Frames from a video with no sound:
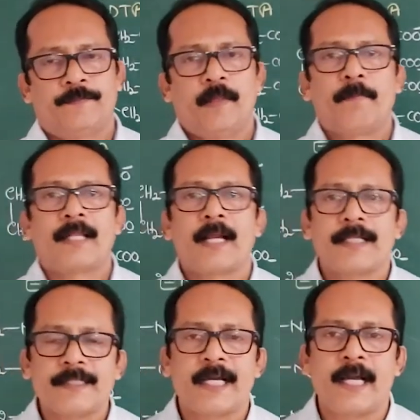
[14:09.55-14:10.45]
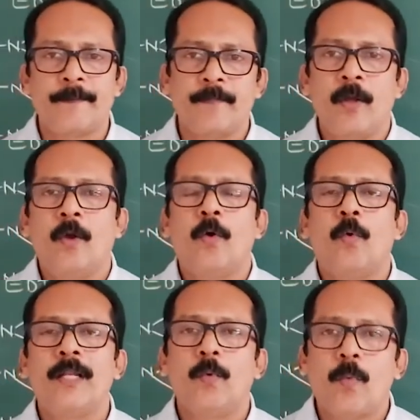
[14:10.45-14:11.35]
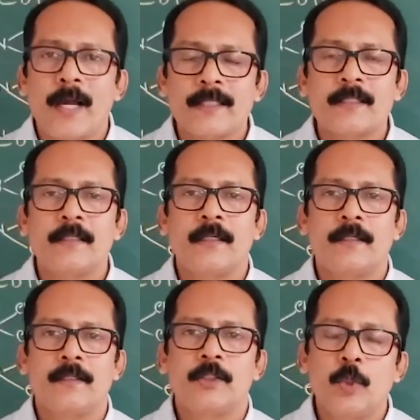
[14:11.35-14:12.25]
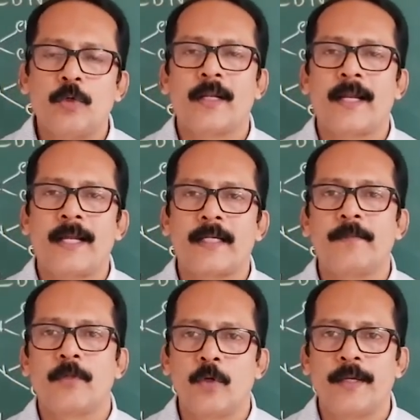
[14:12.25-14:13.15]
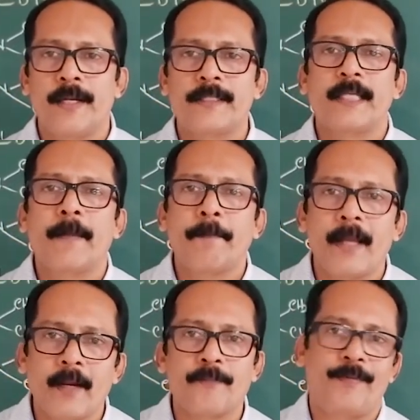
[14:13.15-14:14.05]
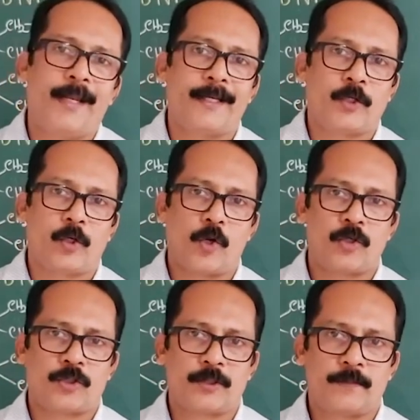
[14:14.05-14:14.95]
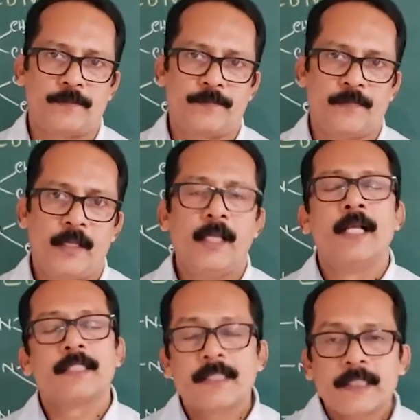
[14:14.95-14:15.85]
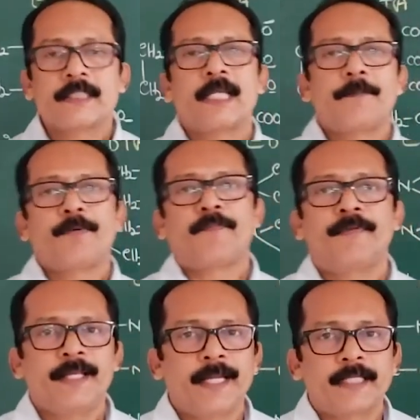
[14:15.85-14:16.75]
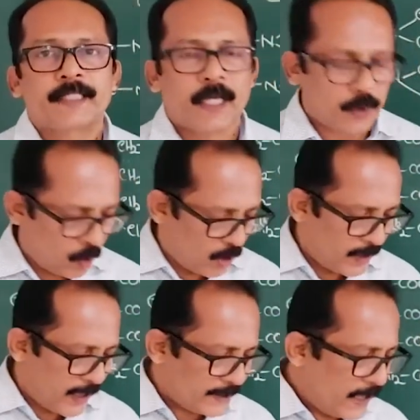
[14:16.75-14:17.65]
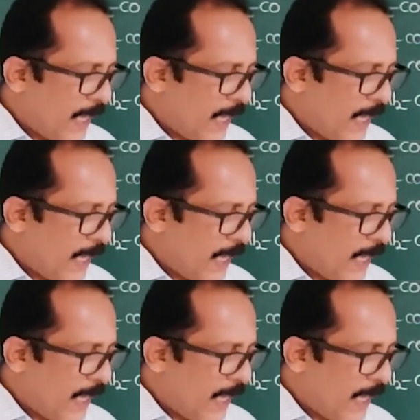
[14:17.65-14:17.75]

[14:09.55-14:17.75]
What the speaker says: but at a time only 1 donor atom donates a pair of electrons. Such type of ligands are called as